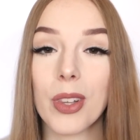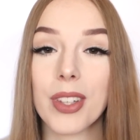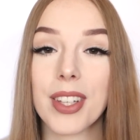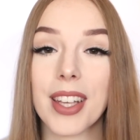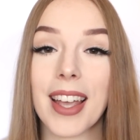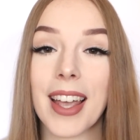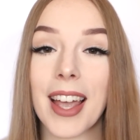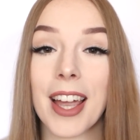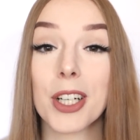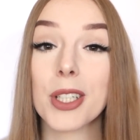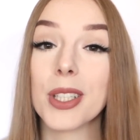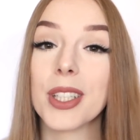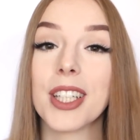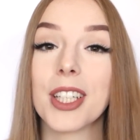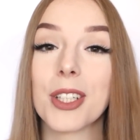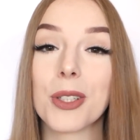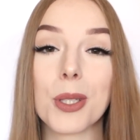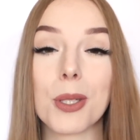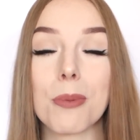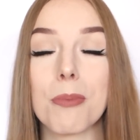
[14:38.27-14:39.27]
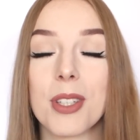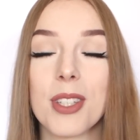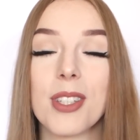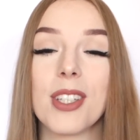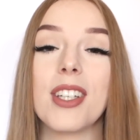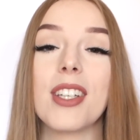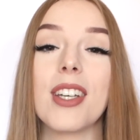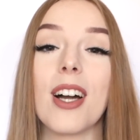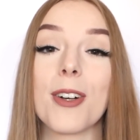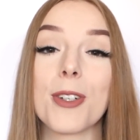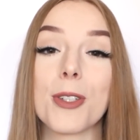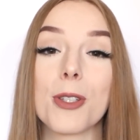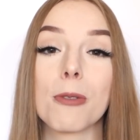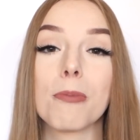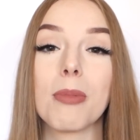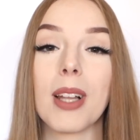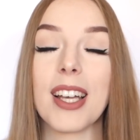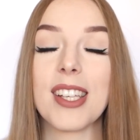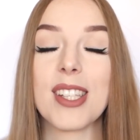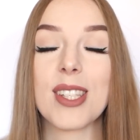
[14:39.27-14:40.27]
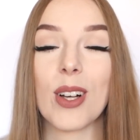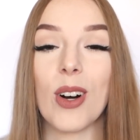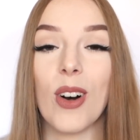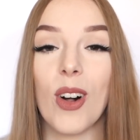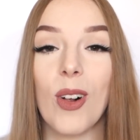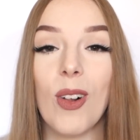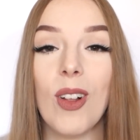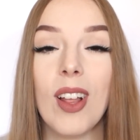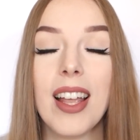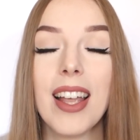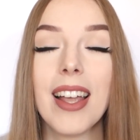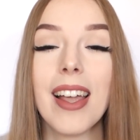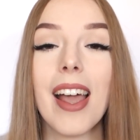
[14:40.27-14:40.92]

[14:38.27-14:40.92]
the early Christmassy art supplies haul.